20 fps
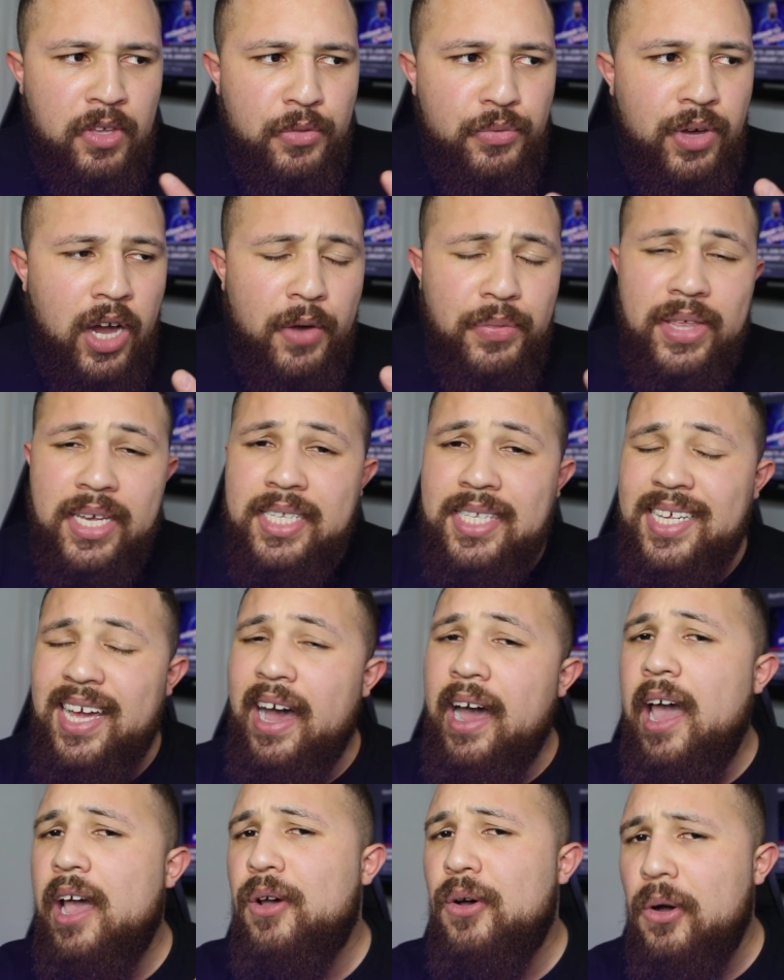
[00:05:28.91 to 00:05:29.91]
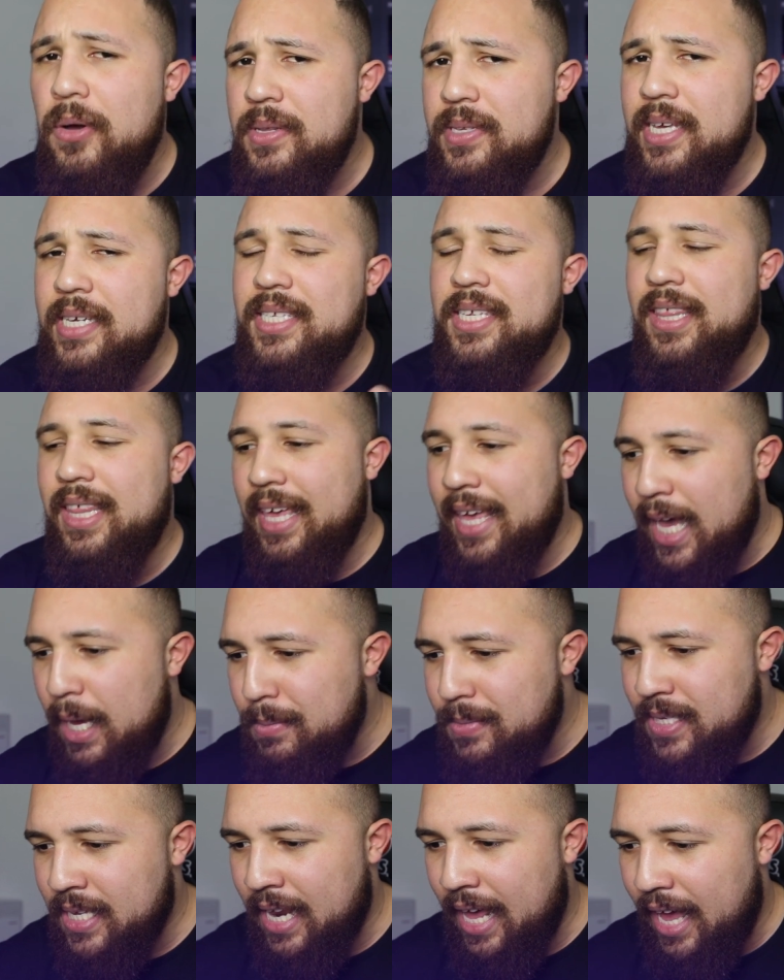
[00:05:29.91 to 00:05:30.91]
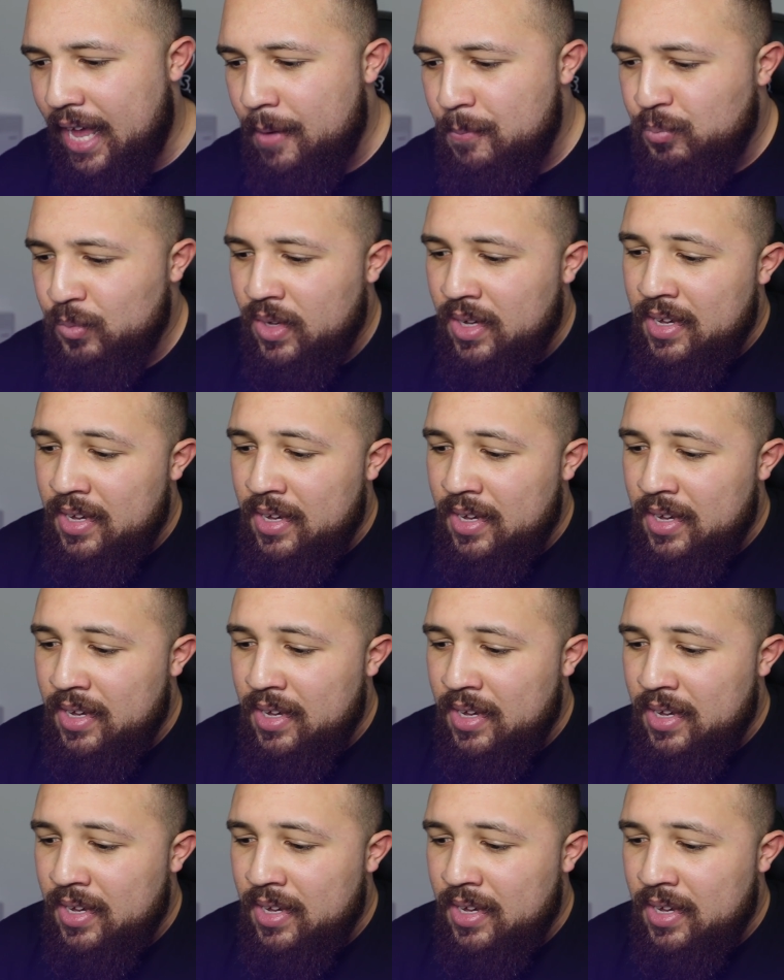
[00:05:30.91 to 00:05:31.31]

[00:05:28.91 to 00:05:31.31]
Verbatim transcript: throughout the entire context of the game today,